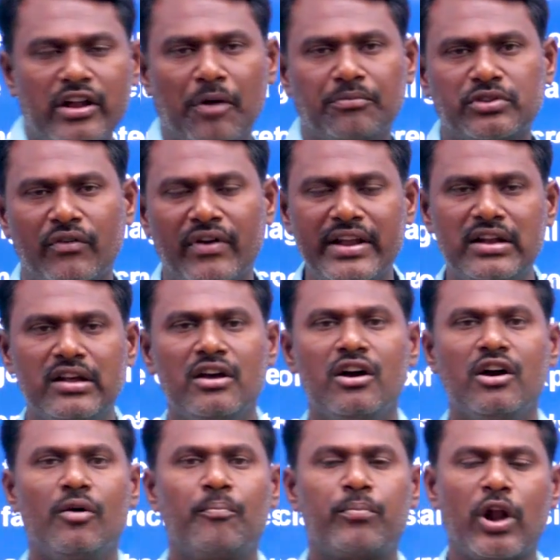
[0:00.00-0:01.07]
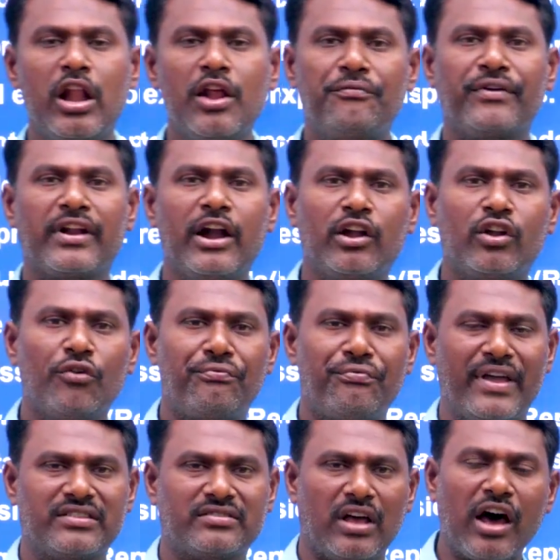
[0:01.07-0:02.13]
to observe in proliferative
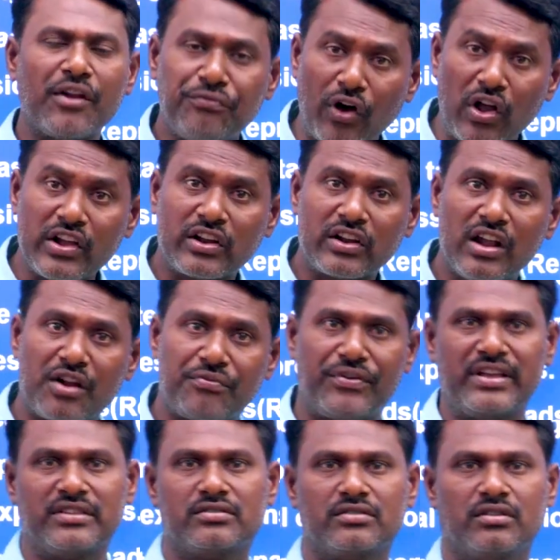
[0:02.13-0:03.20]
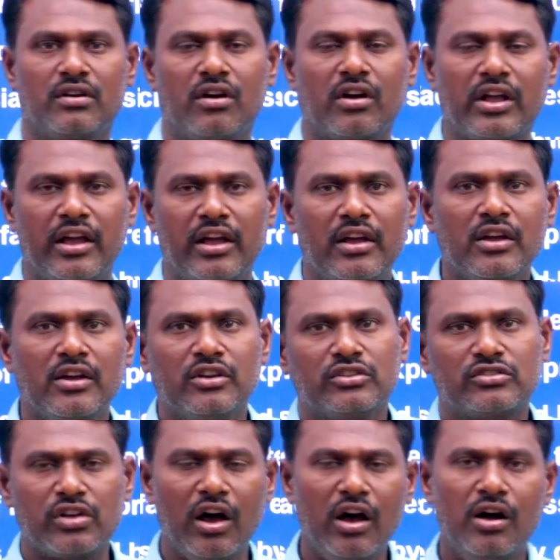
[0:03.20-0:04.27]
phase or follicular phase. Okay.
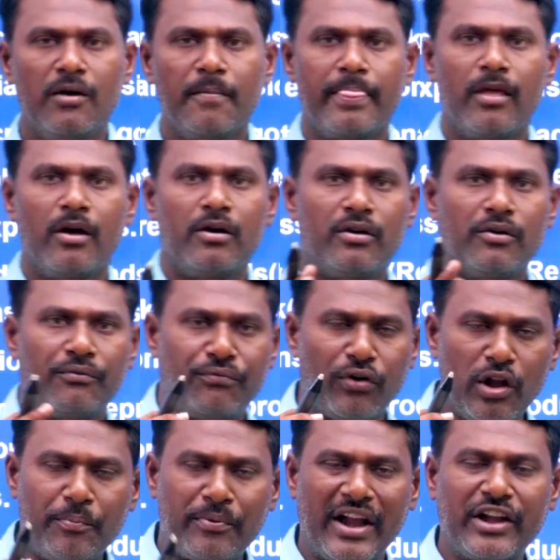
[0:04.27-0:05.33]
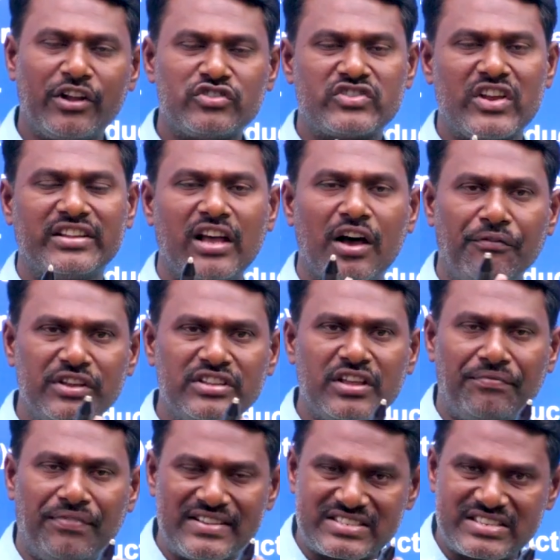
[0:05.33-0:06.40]
So proliferative stage is the
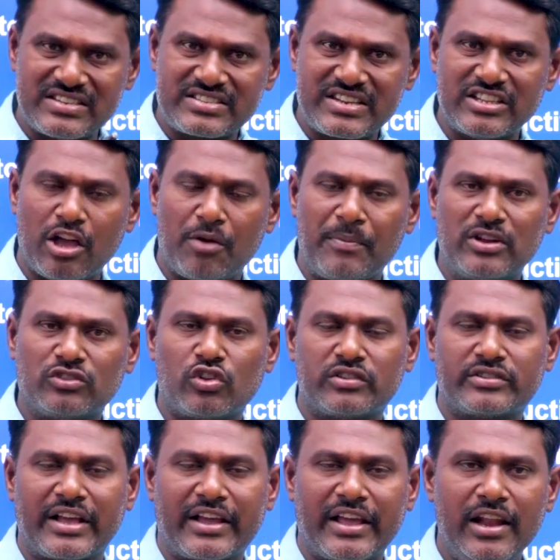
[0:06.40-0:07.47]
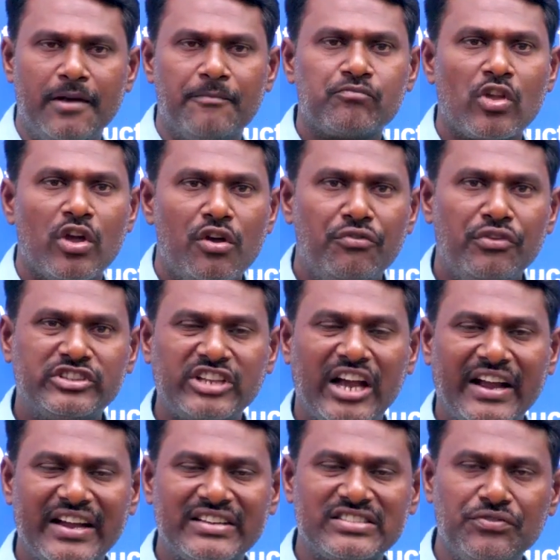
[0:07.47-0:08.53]
first stage of menstrual cycle which
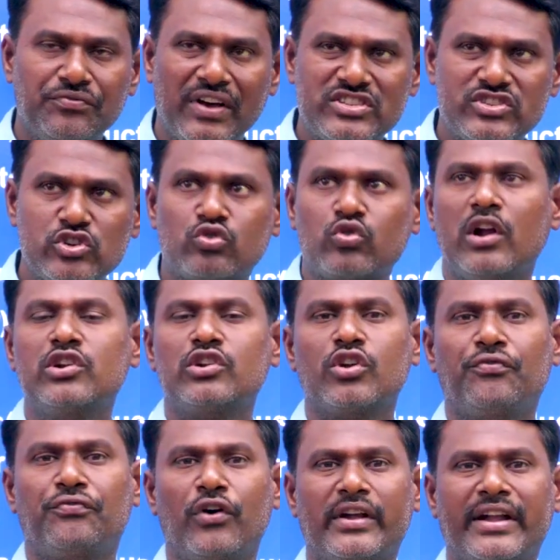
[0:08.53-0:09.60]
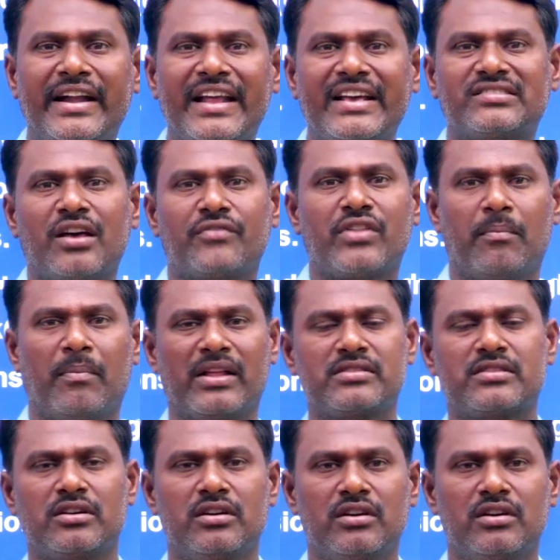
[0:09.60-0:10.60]
occurs in first 12 to 14 days of the month.